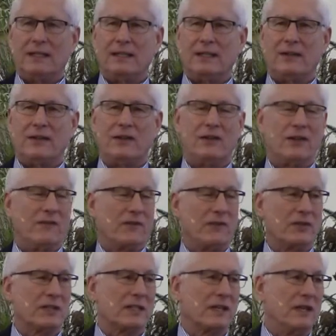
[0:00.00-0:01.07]
You know, I know the
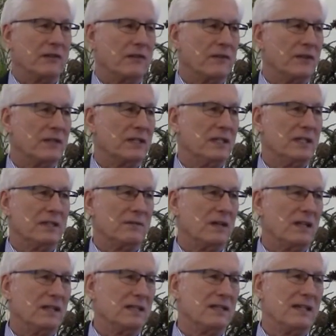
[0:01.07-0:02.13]
first controversy as
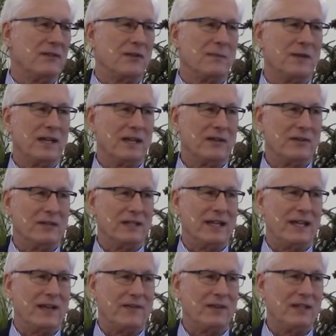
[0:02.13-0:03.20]
well. Isn't everybody going
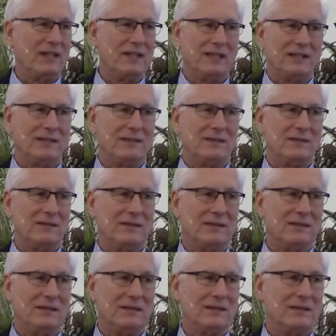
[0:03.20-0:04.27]
to
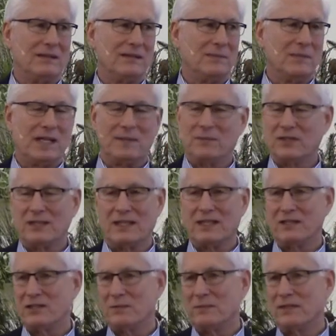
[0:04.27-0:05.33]
heaven? The Bible's
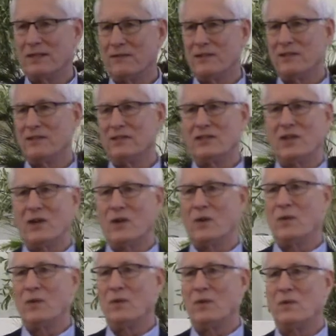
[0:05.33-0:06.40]
answer, beloved, is
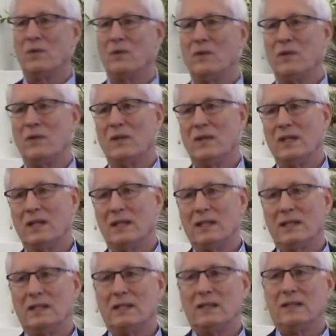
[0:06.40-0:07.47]
no.
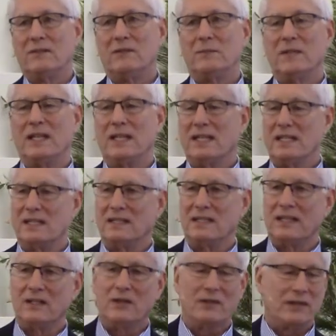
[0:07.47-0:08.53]
Everybody isn't.
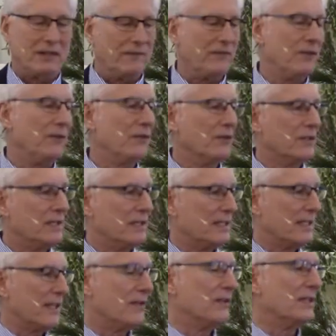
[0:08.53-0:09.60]
I know at the funerals it
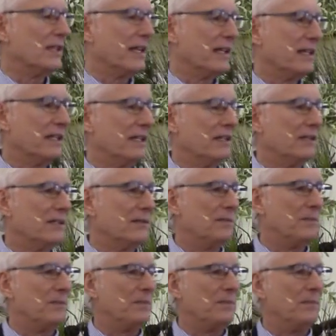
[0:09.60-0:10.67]
sounds like it,
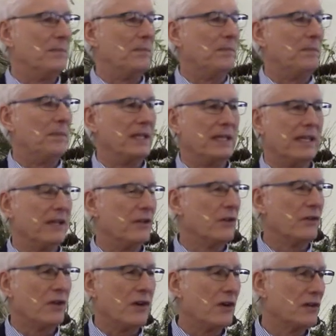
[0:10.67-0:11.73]
but they
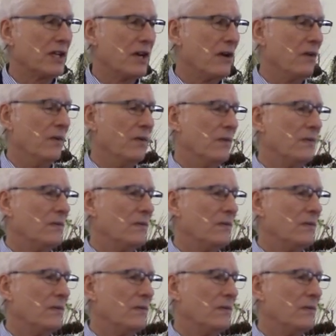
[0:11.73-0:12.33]
don't all go.